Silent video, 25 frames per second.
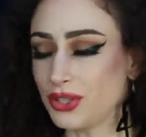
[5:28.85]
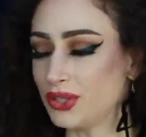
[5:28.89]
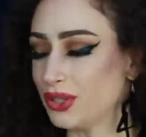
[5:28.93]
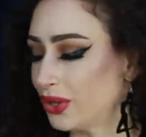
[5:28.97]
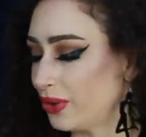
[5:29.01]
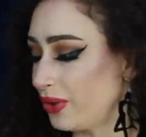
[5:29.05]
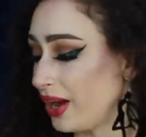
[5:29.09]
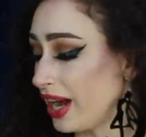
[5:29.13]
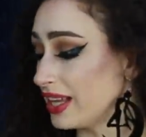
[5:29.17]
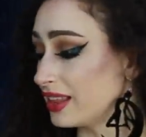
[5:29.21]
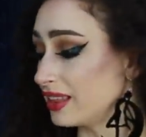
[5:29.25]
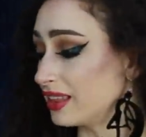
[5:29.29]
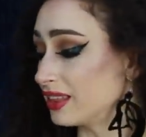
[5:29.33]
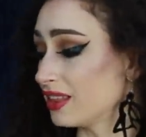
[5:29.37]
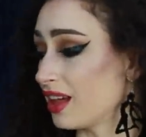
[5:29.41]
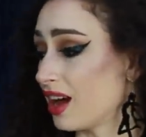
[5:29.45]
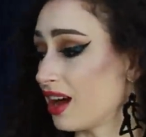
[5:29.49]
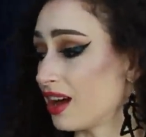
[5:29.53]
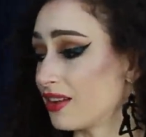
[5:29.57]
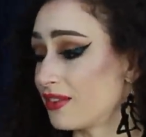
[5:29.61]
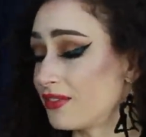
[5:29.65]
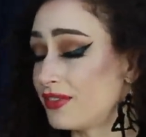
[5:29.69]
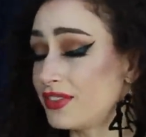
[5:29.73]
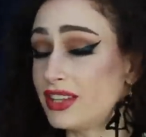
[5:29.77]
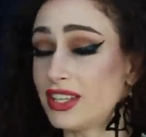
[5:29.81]
you know I
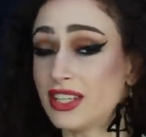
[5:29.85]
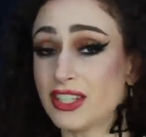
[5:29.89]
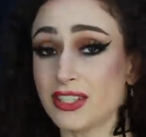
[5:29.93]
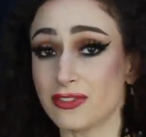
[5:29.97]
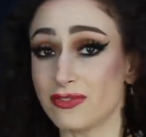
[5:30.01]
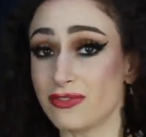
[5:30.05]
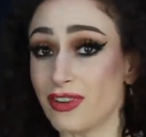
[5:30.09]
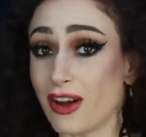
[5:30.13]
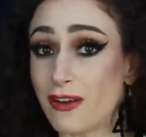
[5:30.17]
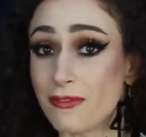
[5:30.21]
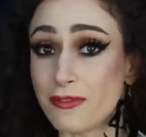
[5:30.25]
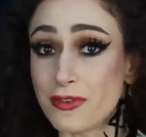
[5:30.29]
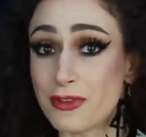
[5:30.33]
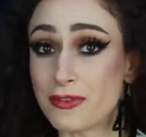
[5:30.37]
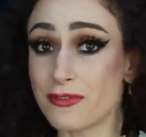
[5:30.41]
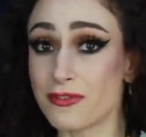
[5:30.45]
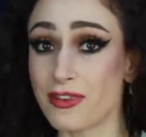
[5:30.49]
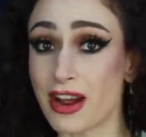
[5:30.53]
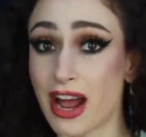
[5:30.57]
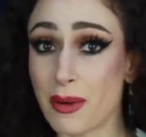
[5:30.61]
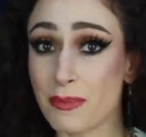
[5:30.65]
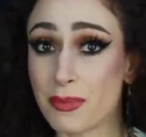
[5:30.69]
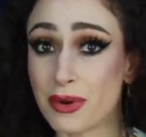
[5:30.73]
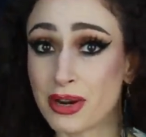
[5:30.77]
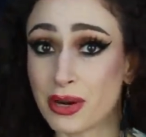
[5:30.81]
love this velvet
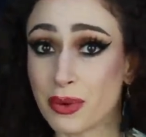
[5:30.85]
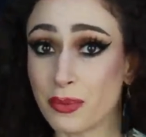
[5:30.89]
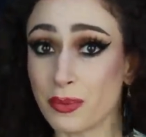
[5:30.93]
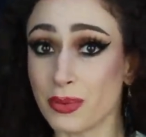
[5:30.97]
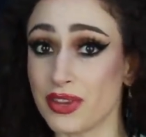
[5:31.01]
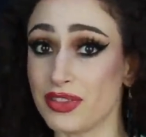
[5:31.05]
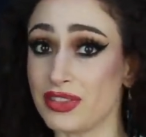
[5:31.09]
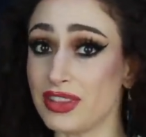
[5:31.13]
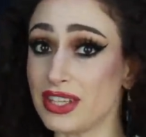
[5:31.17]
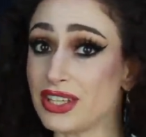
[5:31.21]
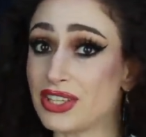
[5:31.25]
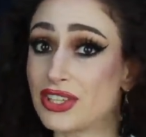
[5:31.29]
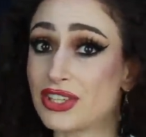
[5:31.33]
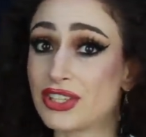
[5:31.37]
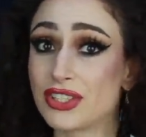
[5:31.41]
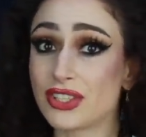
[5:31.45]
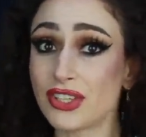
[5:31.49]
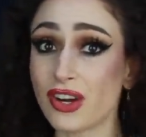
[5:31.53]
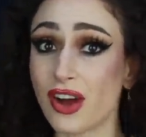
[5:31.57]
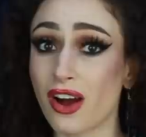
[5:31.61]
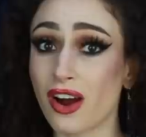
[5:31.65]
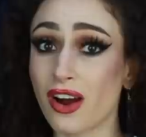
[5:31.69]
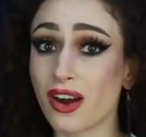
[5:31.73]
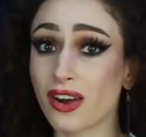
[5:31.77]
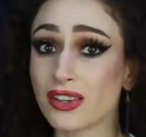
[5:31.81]
fabric with these
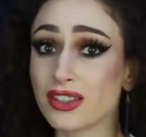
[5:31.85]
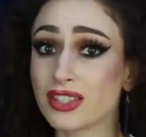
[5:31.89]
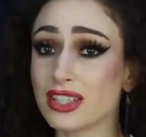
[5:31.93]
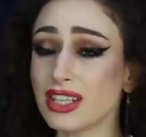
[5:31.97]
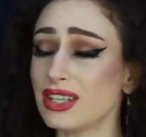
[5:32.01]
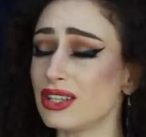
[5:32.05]
stars.